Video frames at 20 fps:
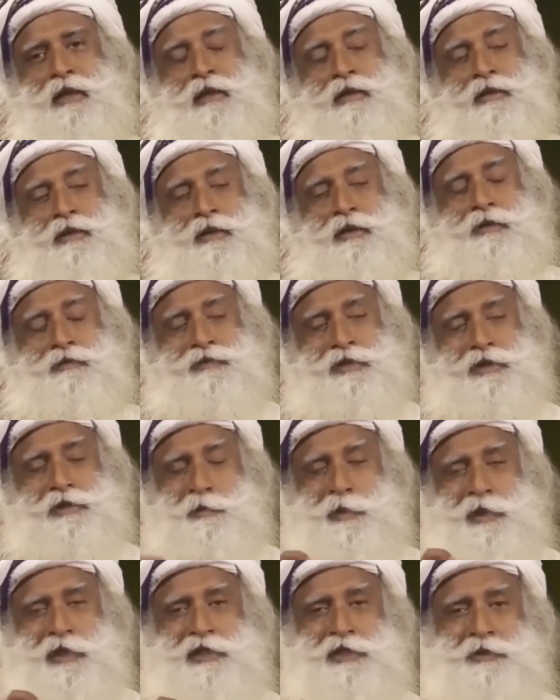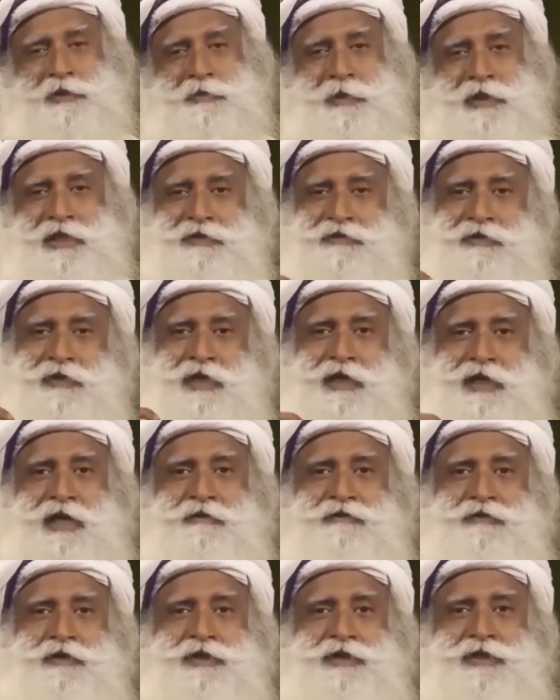If this punishment is for
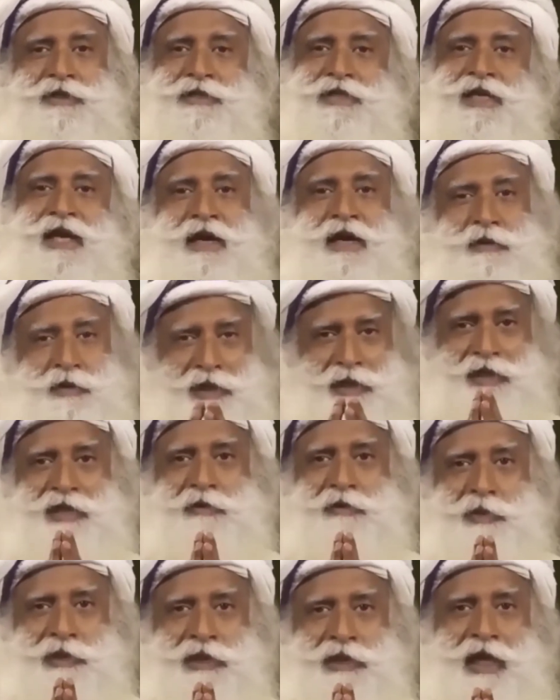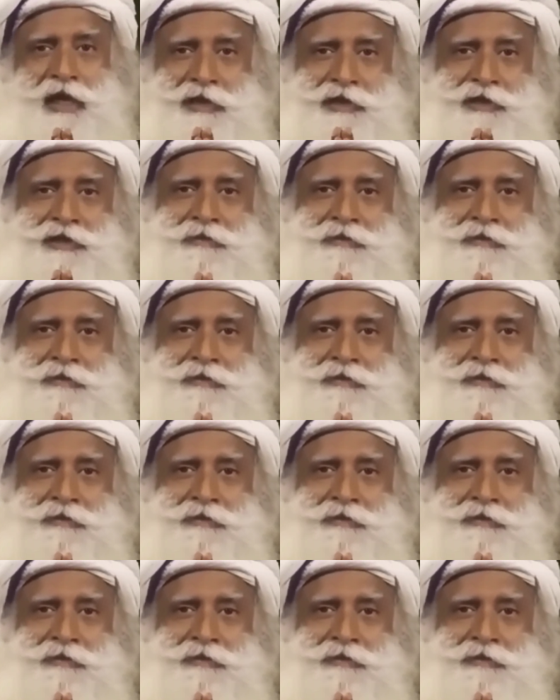inefficiency, I would agree with that.